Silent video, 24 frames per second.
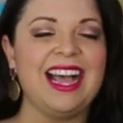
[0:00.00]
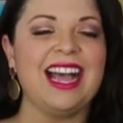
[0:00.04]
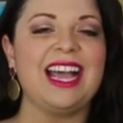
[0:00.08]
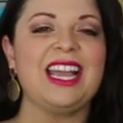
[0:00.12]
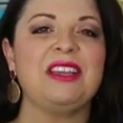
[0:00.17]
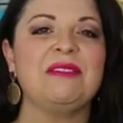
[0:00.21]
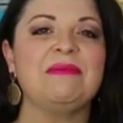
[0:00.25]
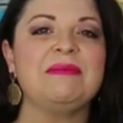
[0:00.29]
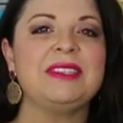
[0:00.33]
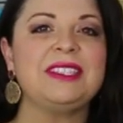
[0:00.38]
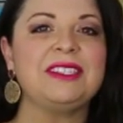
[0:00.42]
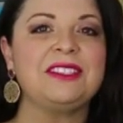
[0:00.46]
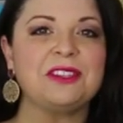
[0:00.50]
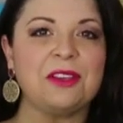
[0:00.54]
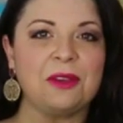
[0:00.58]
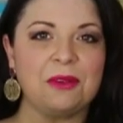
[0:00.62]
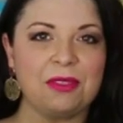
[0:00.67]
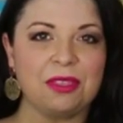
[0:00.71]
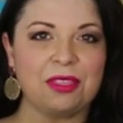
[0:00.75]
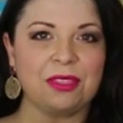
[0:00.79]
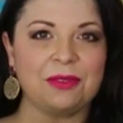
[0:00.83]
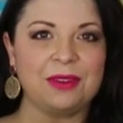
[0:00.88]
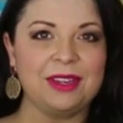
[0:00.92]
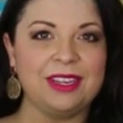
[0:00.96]
I am so
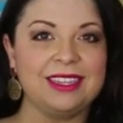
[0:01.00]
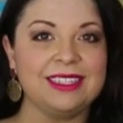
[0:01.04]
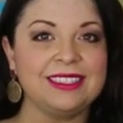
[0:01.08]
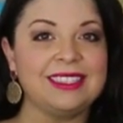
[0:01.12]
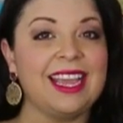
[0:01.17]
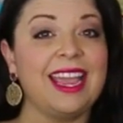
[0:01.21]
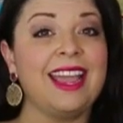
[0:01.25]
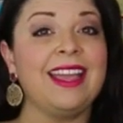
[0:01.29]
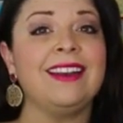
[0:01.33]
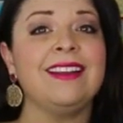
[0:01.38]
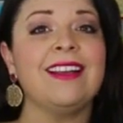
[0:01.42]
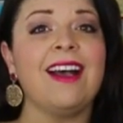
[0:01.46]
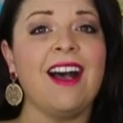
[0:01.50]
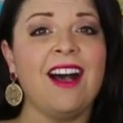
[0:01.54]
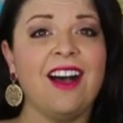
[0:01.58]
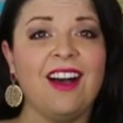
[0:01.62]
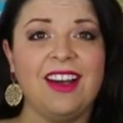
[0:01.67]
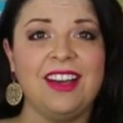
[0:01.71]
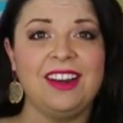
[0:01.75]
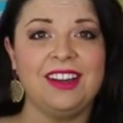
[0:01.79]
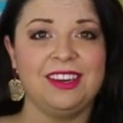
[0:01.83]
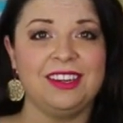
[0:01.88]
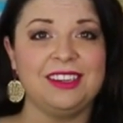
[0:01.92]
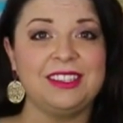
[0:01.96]
thrilled and
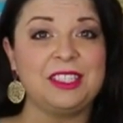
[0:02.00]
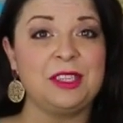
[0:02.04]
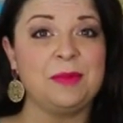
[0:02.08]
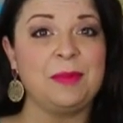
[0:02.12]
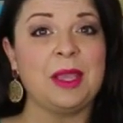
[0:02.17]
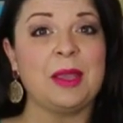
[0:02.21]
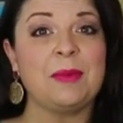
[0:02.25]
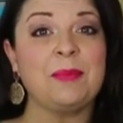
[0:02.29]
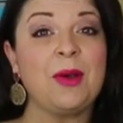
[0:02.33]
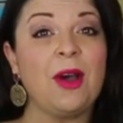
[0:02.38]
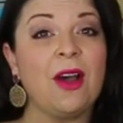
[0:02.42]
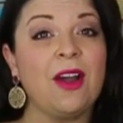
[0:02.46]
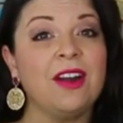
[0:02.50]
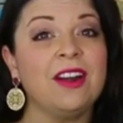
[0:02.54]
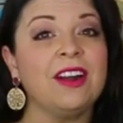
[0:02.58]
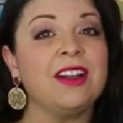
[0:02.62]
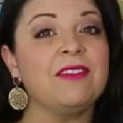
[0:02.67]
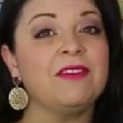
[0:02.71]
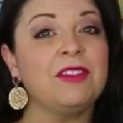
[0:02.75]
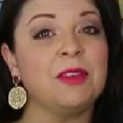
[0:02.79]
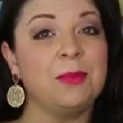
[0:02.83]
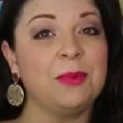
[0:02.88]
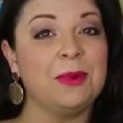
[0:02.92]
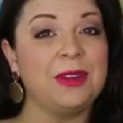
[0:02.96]
honored to be a part
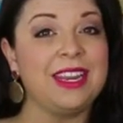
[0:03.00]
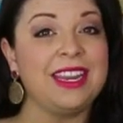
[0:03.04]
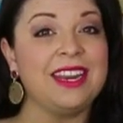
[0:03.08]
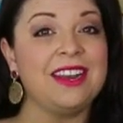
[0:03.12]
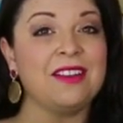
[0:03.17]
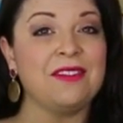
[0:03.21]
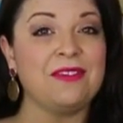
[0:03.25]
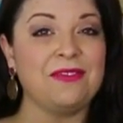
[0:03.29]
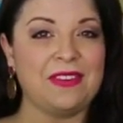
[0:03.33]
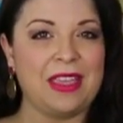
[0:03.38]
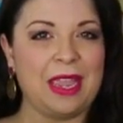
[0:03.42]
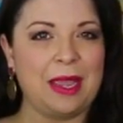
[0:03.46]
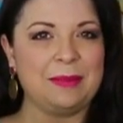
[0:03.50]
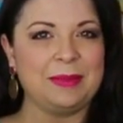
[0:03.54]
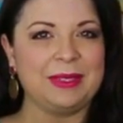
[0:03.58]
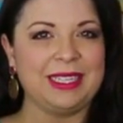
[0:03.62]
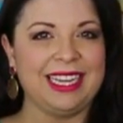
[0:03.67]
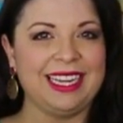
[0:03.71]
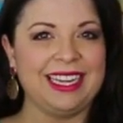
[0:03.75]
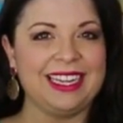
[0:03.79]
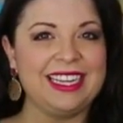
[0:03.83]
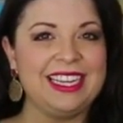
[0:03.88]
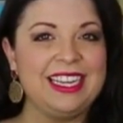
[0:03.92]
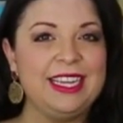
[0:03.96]
of the BERNINA
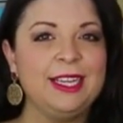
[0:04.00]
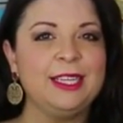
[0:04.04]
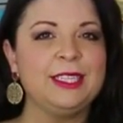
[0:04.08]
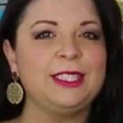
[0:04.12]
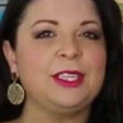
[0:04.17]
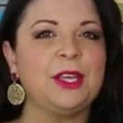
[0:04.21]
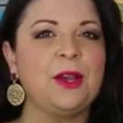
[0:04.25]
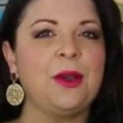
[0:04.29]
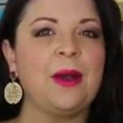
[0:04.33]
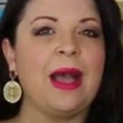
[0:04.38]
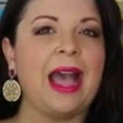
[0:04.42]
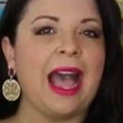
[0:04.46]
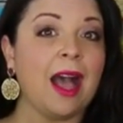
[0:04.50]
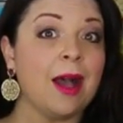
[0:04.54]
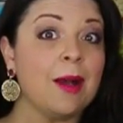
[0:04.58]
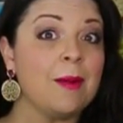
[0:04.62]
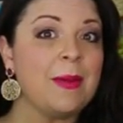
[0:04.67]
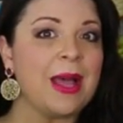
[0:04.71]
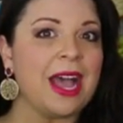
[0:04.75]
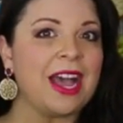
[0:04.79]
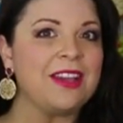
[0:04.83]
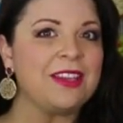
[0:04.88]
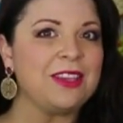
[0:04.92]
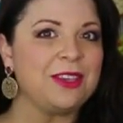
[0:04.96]
family. So how
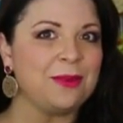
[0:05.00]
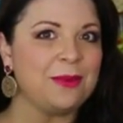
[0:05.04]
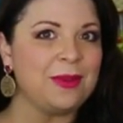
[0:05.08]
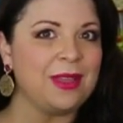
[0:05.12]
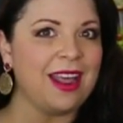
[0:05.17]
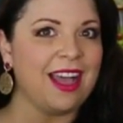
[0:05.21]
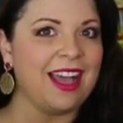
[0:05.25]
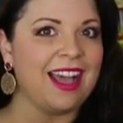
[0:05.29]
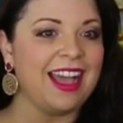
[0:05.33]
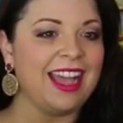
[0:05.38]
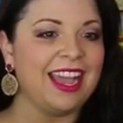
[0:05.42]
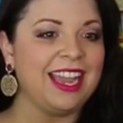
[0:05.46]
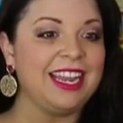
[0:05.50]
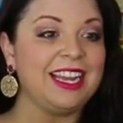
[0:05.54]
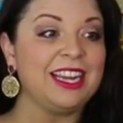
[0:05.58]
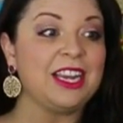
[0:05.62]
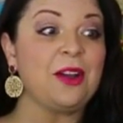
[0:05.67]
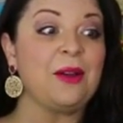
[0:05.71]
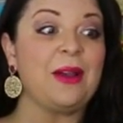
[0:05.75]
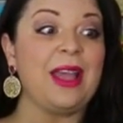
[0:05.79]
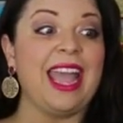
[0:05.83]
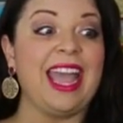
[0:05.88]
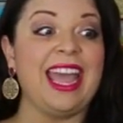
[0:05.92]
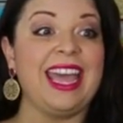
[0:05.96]
about you and I
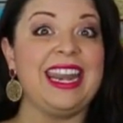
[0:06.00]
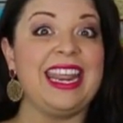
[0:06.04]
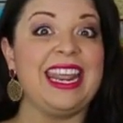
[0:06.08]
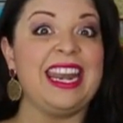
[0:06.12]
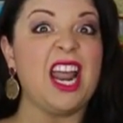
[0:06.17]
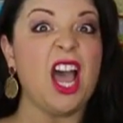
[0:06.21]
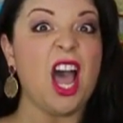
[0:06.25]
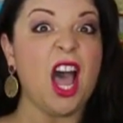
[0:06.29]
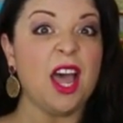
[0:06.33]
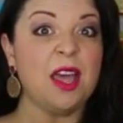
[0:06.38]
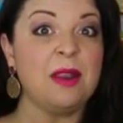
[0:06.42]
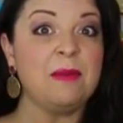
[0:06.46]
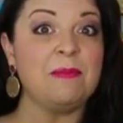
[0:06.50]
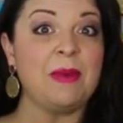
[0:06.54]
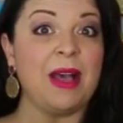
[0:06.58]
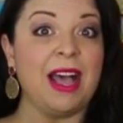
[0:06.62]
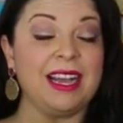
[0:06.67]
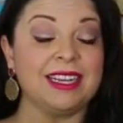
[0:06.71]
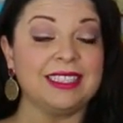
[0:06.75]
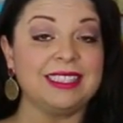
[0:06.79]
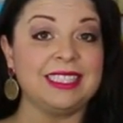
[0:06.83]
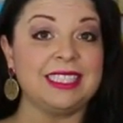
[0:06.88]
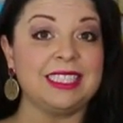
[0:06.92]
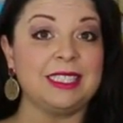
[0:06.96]
go ahead and
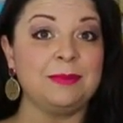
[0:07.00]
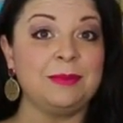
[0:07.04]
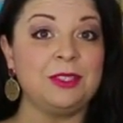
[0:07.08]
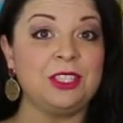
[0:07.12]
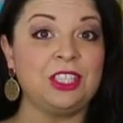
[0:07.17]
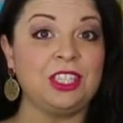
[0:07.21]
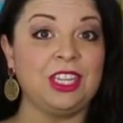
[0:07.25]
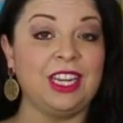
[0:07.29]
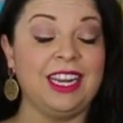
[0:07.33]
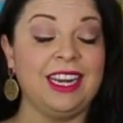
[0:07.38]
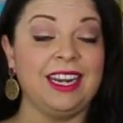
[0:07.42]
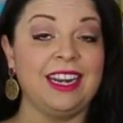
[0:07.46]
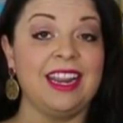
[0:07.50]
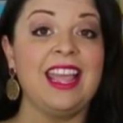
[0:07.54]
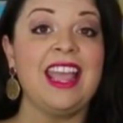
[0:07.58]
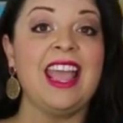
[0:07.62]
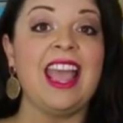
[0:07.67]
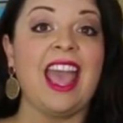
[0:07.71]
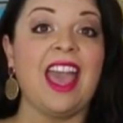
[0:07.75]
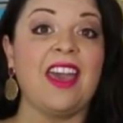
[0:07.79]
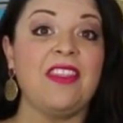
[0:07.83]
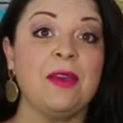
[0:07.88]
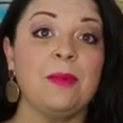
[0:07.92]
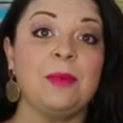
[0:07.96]
unbox this machine,
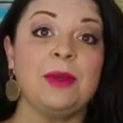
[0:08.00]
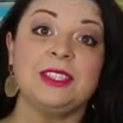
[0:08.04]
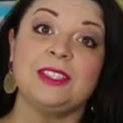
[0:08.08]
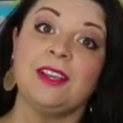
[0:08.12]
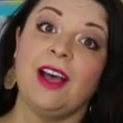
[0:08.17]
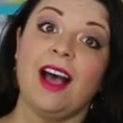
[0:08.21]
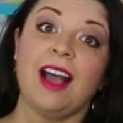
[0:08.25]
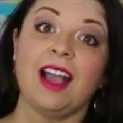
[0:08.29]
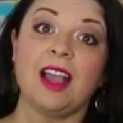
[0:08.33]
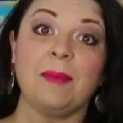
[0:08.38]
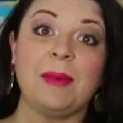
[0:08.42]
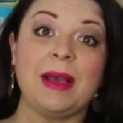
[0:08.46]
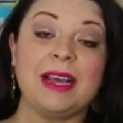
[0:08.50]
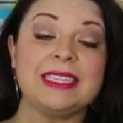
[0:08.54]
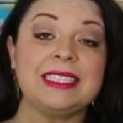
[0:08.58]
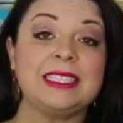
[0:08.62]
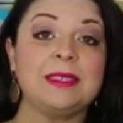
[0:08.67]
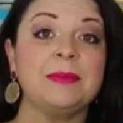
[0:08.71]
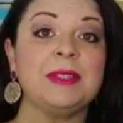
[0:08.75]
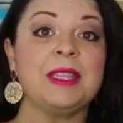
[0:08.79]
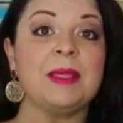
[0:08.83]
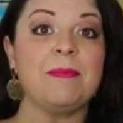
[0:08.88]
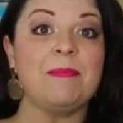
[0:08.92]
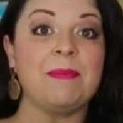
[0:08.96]
and then we'll talk about
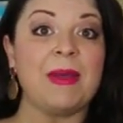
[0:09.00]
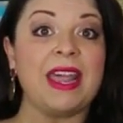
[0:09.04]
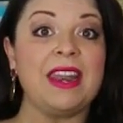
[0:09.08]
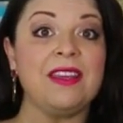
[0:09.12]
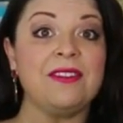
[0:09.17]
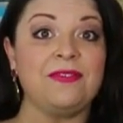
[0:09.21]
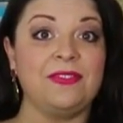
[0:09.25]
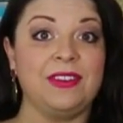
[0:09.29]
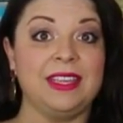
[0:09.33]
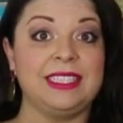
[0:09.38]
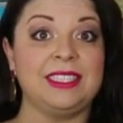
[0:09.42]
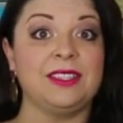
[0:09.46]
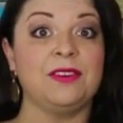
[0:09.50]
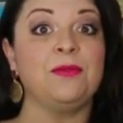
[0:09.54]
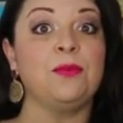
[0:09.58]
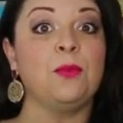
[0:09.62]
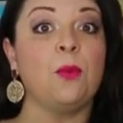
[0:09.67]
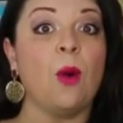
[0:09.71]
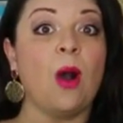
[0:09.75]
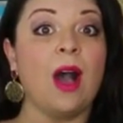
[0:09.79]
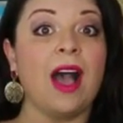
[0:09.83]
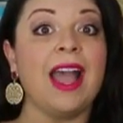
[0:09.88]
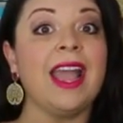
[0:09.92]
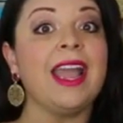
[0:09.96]
some of the benefits of
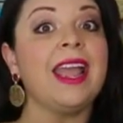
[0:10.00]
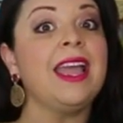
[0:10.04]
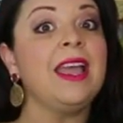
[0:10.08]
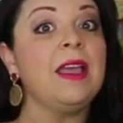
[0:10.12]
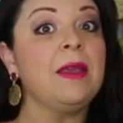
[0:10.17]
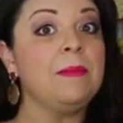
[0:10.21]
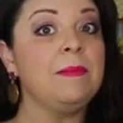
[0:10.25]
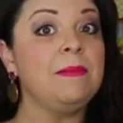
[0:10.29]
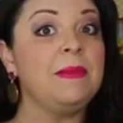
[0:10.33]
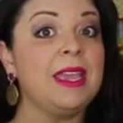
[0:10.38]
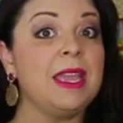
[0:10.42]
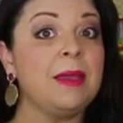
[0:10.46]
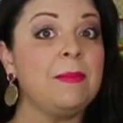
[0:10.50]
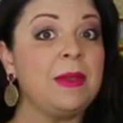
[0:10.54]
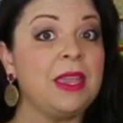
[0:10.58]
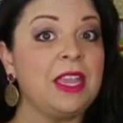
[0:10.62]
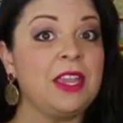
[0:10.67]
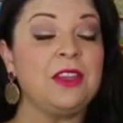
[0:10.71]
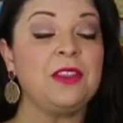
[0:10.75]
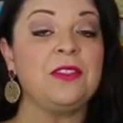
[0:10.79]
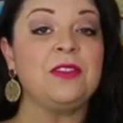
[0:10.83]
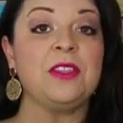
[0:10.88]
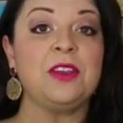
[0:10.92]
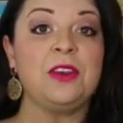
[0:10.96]
why me
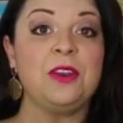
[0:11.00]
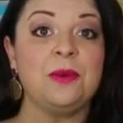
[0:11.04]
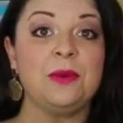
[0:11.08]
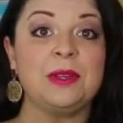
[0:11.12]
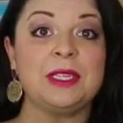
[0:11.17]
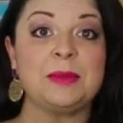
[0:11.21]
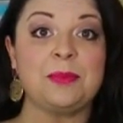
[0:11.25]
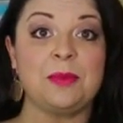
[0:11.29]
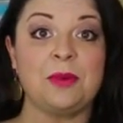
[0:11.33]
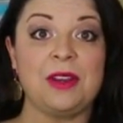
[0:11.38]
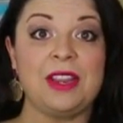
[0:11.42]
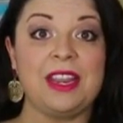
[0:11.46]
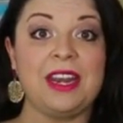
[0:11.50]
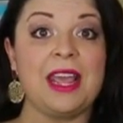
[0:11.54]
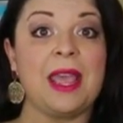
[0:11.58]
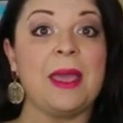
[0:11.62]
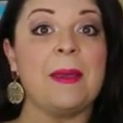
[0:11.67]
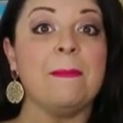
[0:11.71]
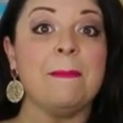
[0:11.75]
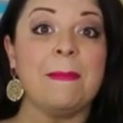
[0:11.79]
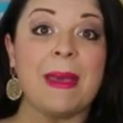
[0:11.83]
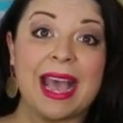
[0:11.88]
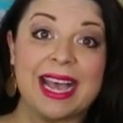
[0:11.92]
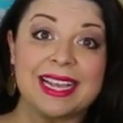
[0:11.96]
being the newest BERNINA
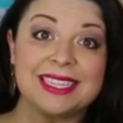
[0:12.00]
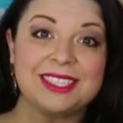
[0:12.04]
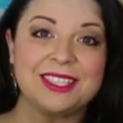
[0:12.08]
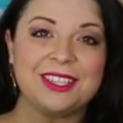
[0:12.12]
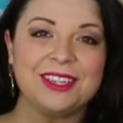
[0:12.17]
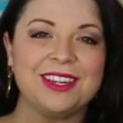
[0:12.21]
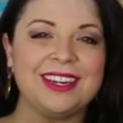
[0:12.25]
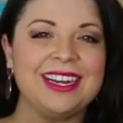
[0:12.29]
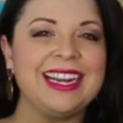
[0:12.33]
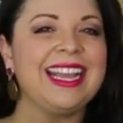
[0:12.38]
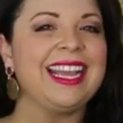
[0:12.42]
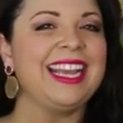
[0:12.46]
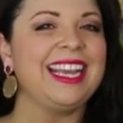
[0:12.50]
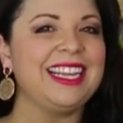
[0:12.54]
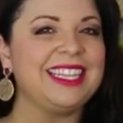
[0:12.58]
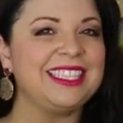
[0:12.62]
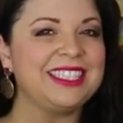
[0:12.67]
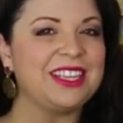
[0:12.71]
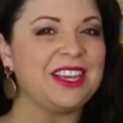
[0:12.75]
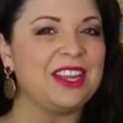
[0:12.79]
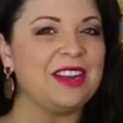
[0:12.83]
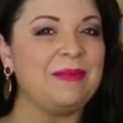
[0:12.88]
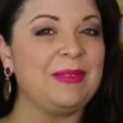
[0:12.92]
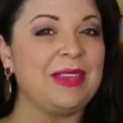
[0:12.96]
ambassador is
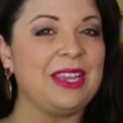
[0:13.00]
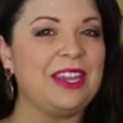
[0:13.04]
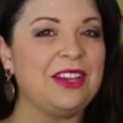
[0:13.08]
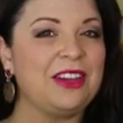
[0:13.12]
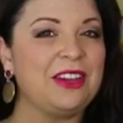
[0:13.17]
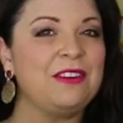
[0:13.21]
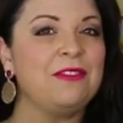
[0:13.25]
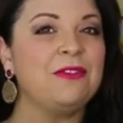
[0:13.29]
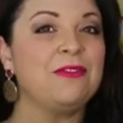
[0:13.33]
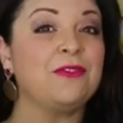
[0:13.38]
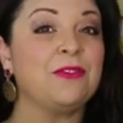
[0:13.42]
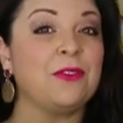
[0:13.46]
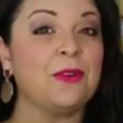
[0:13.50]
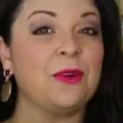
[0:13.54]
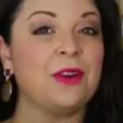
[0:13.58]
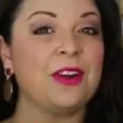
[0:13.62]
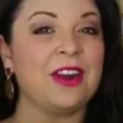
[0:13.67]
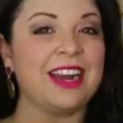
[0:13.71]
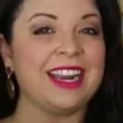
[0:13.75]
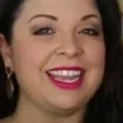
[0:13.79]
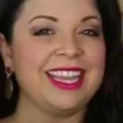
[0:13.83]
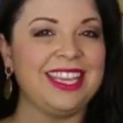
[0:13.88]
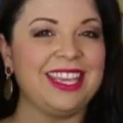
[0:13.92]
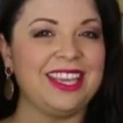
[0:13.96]
going to be good
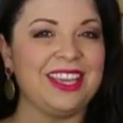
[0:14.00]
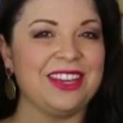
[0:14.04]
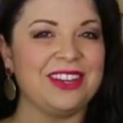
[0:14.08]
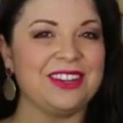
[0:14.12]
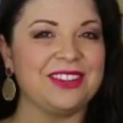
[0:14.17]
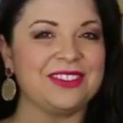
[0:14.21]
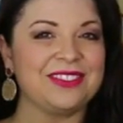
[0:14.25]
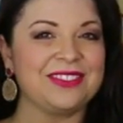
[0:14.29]
for you.